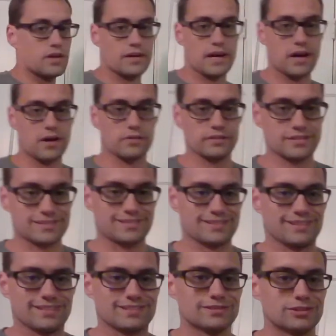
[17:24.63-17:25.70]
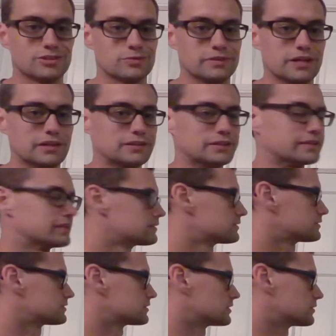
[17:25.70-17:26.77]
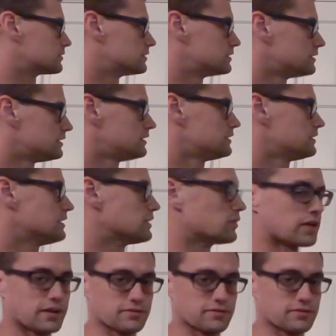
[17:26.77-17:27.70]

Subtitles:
out, it's a little bit ugly, so you don't have to